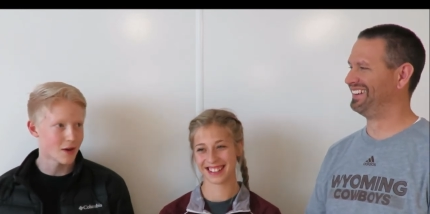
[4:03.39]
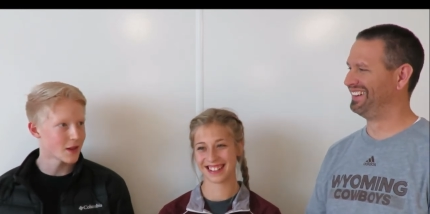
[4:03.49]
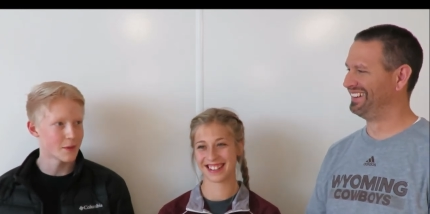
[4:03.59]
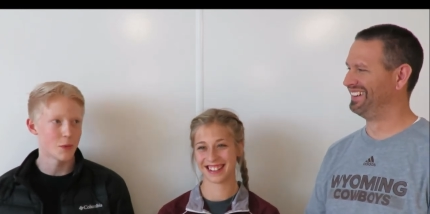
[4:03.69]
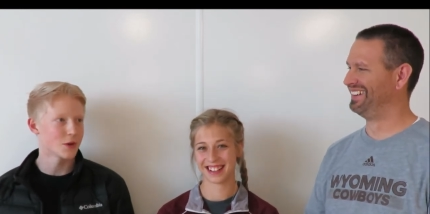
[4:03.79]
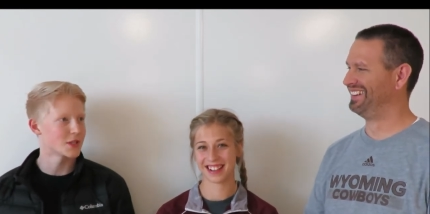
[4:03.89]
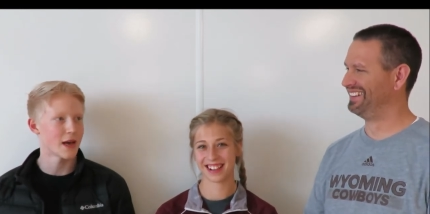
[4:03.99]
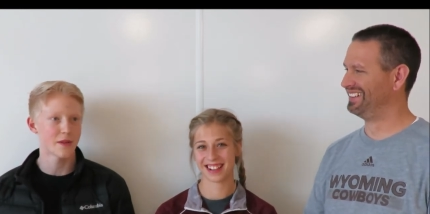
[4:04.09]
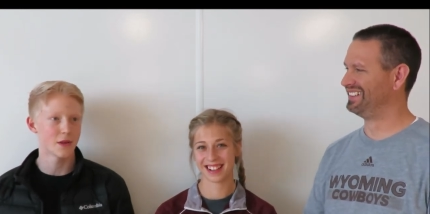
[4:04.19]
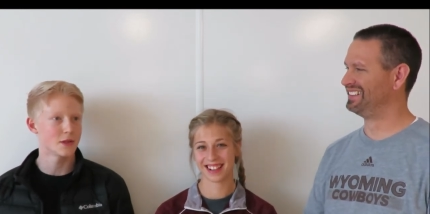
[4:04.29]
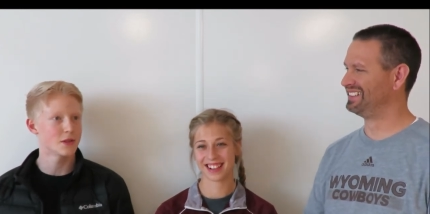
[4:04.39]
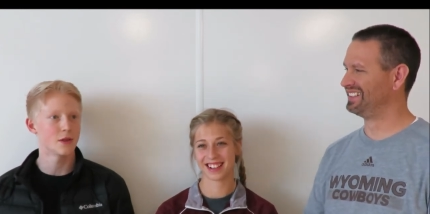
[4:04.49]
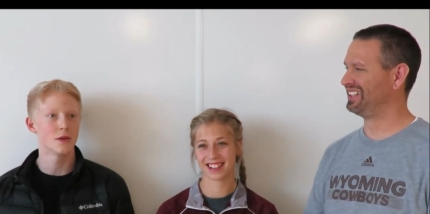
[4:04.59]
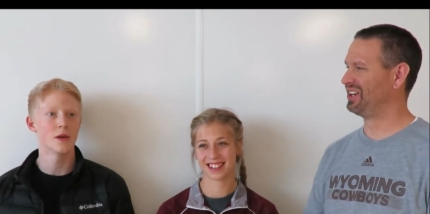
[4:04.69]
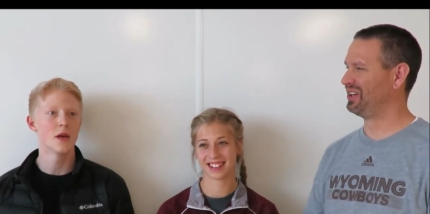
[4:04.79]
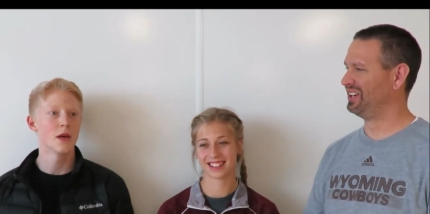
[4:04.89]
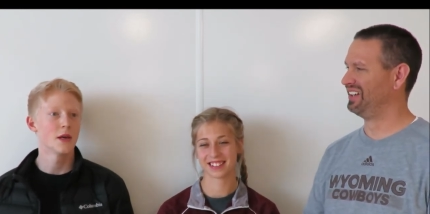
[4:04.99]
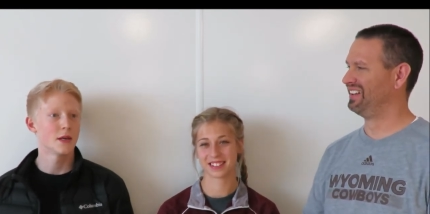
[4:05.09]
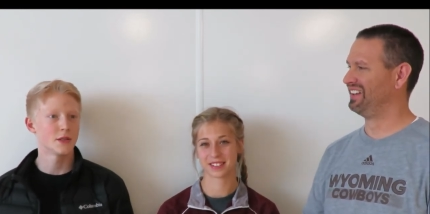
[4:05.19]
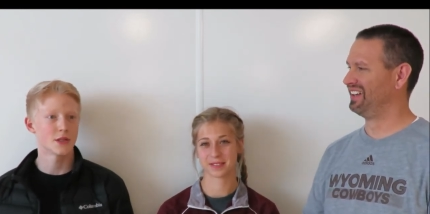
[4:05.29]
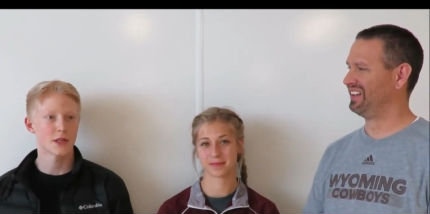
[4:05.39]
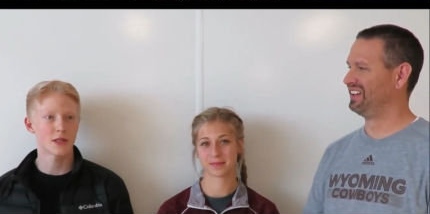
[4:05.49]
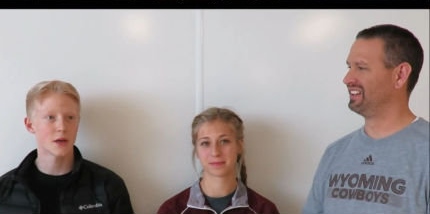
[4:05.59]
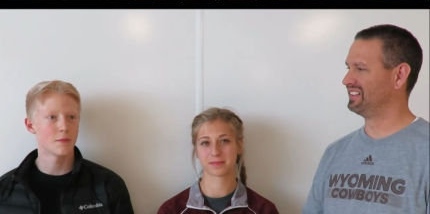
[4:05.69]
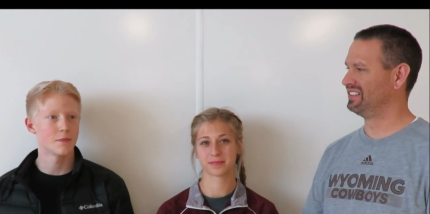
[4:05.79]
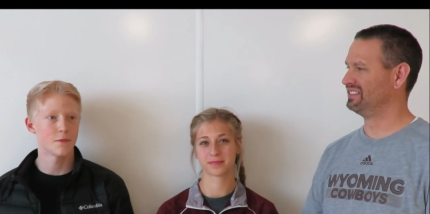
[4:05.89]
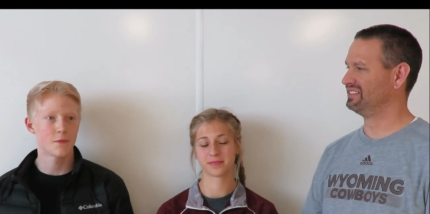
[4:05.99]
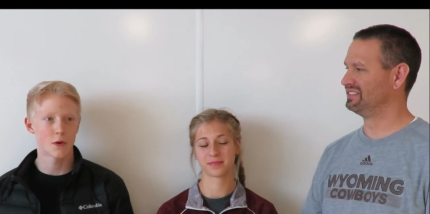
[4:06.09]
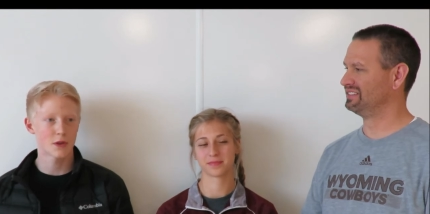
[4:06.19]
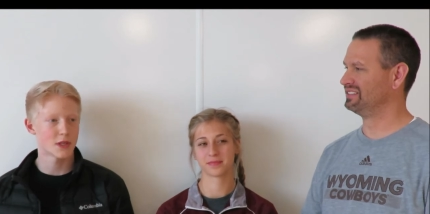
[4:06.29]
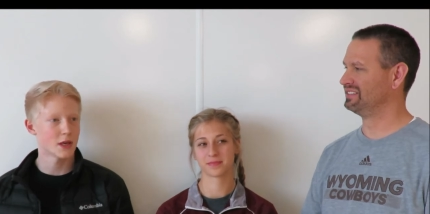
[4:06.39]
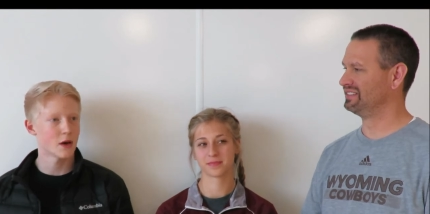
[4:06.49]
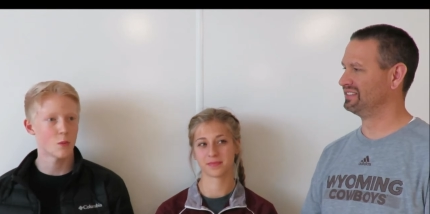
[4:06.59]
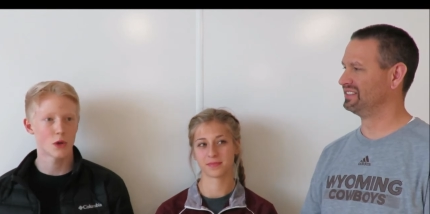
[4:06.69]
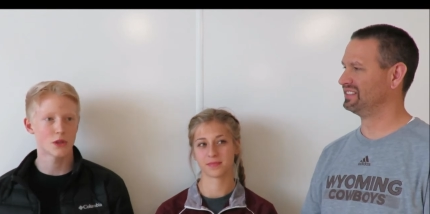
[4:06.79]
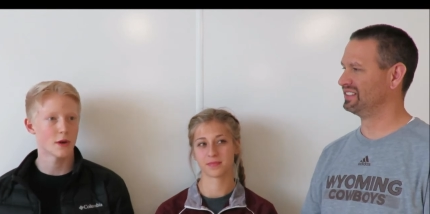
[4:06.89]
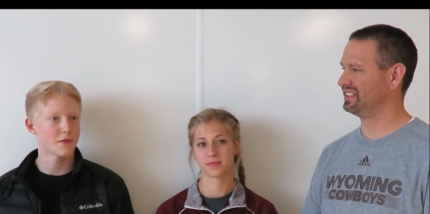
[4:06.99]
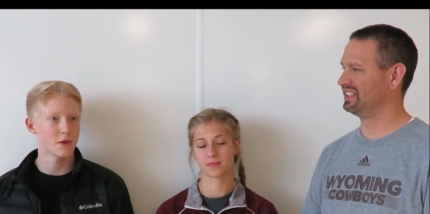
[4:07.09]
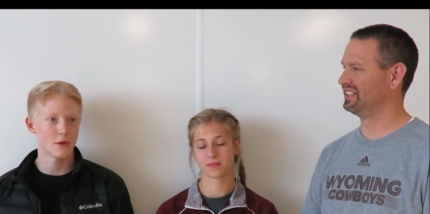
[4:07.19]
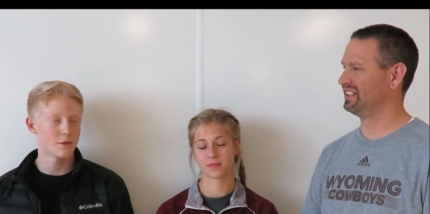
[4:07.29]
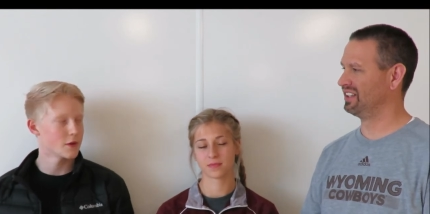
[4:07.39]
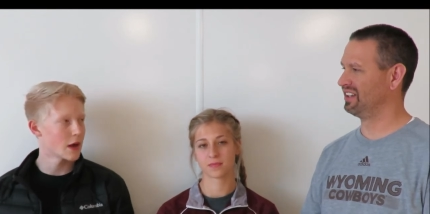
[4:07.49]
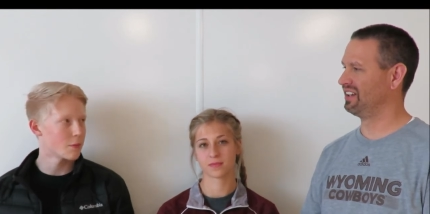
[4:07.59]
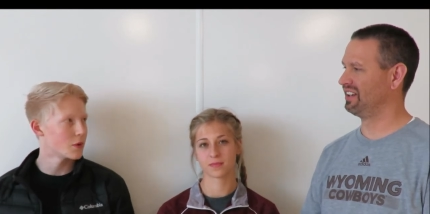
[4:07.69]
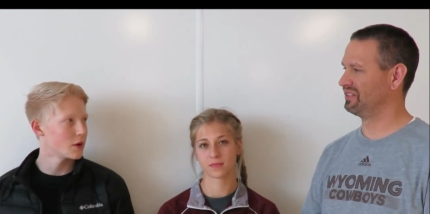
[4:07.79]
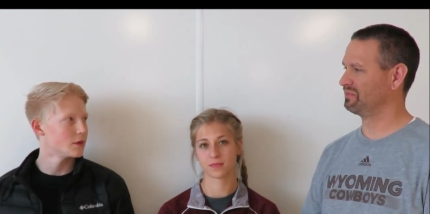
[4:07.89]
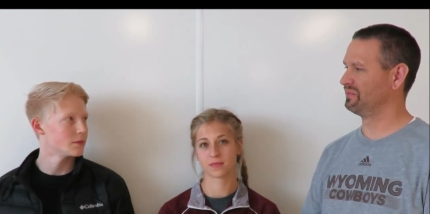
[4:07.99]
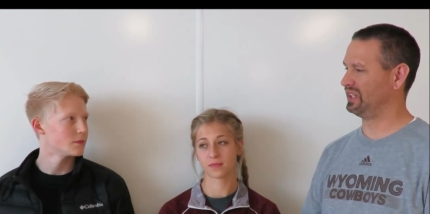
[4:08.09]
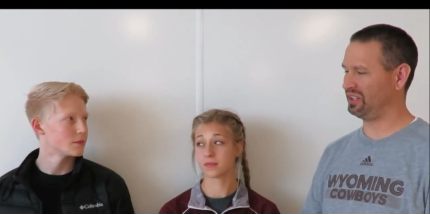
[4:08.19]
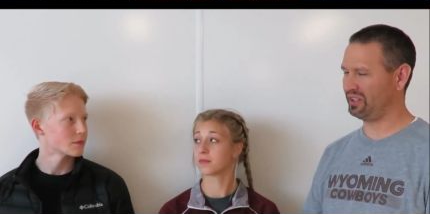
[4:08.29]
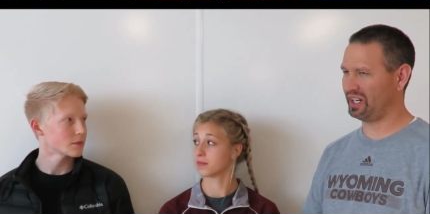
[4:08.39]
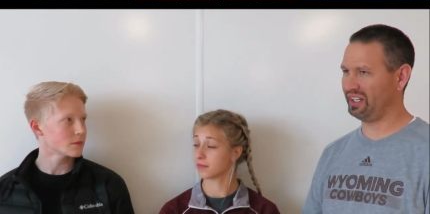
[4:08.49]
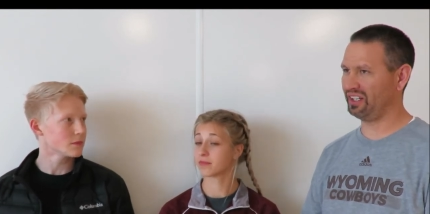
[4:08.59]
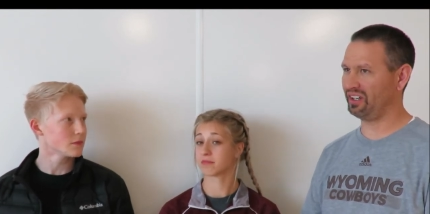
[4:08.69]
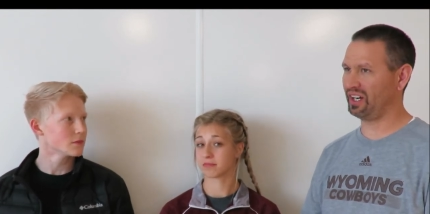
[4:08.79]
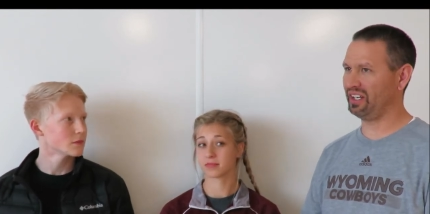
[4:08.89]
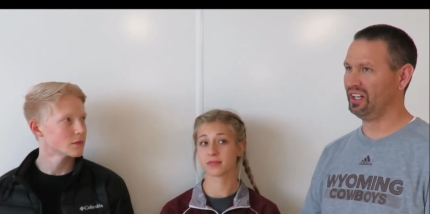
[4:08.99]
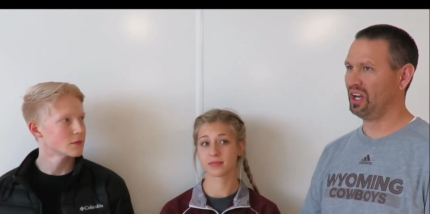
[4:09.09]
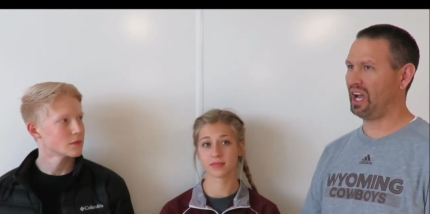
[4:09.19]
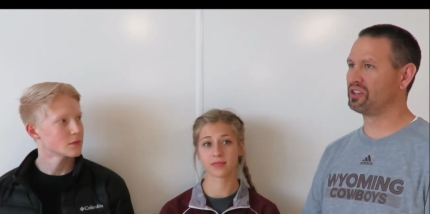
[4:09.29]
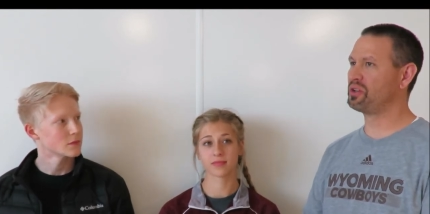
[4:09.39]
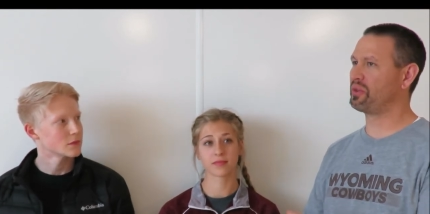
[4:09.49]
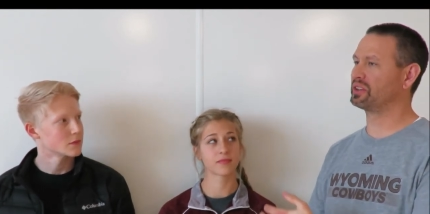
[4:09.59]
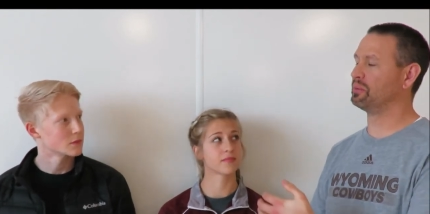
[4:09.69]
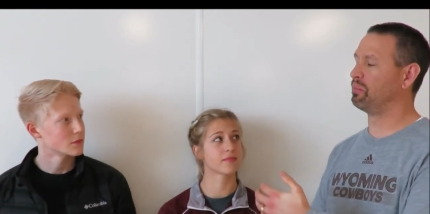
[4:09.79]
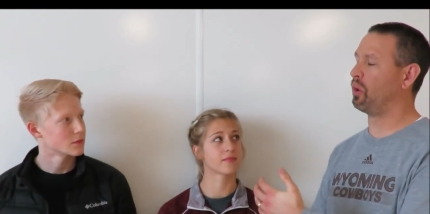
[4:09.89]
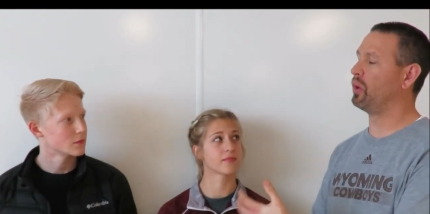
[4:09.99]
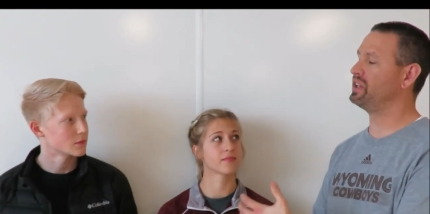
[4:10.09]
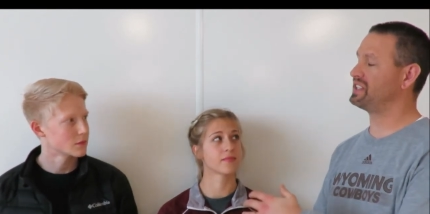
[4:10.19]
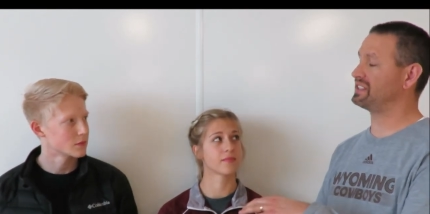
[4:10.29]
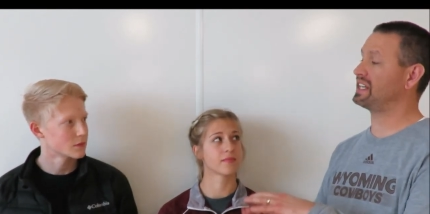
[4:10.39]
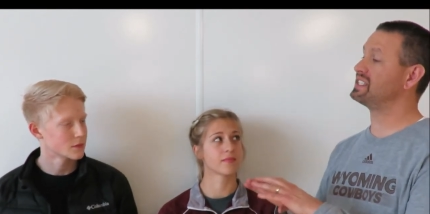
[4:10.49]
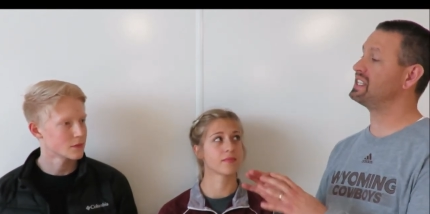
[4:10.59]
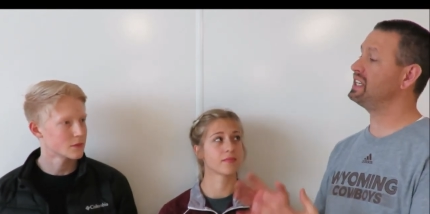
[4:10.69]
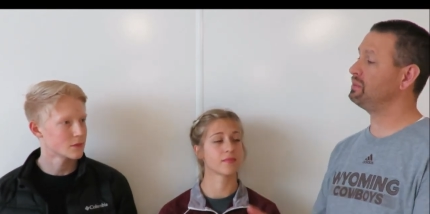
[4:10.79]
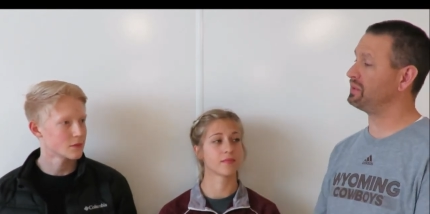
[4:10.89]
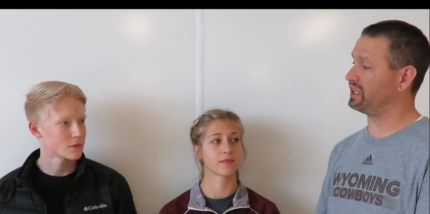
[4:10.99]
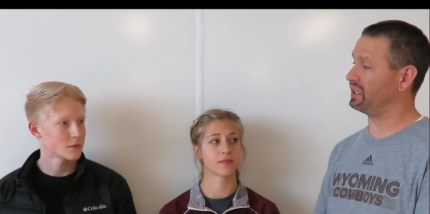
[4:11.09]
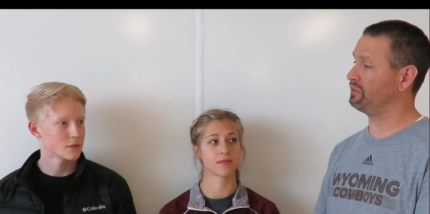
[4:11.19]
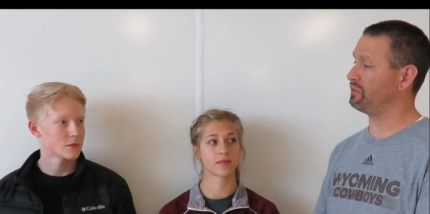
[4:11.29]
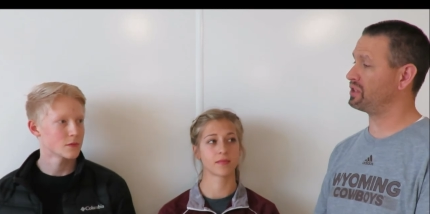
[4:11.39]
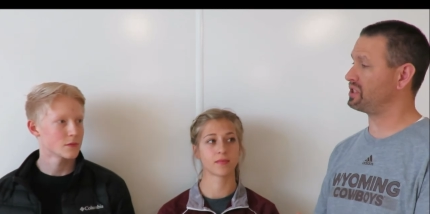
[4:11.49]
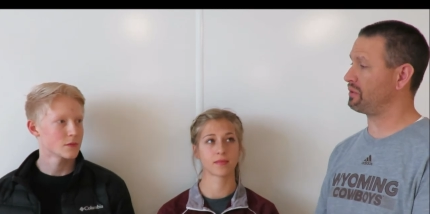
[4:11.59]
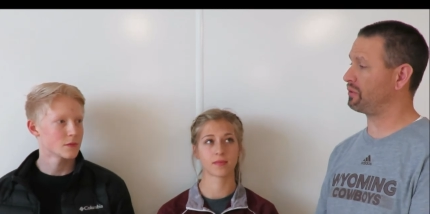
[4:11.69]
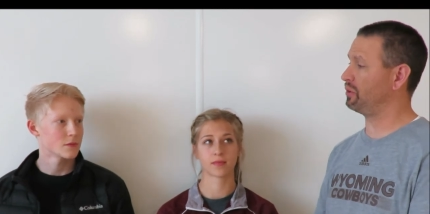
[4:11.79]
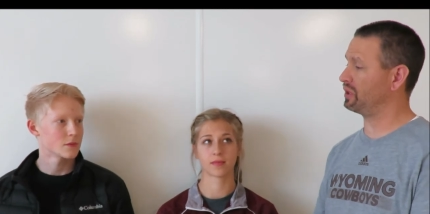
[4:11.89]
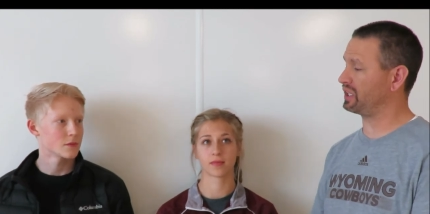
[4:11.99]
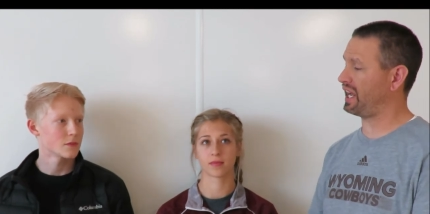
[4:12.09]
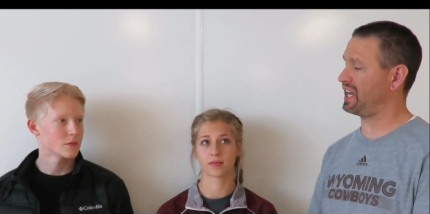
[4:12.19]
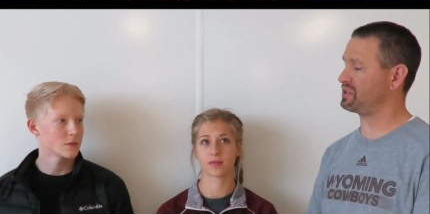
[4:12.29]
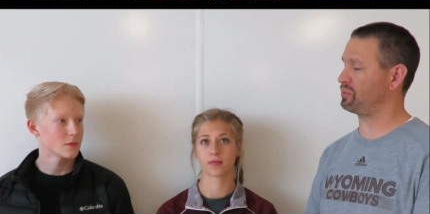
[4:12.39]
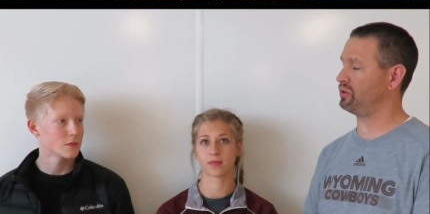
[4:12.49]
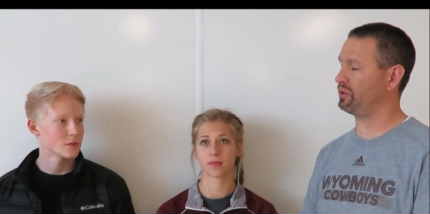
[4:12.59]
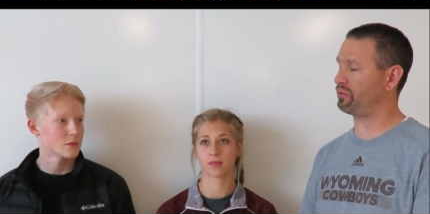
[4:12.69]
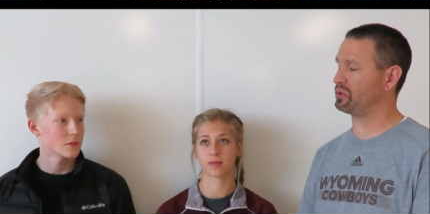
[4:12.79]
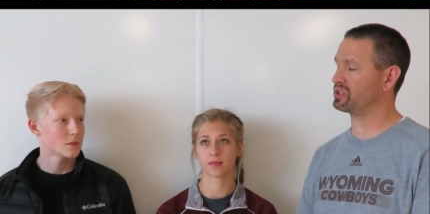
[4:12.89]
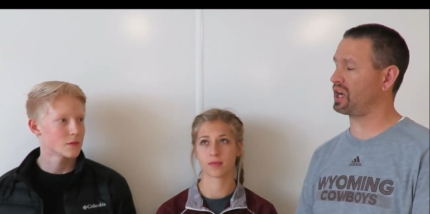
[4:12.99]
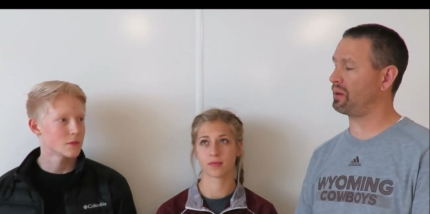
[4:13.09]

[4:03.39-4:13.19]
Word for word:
Speaker 1: out like most athletes do, and just focusing on what you have to do for that point.
Speaker 2: All right. How did you think the boys as a team did, finishing third in Casper in the first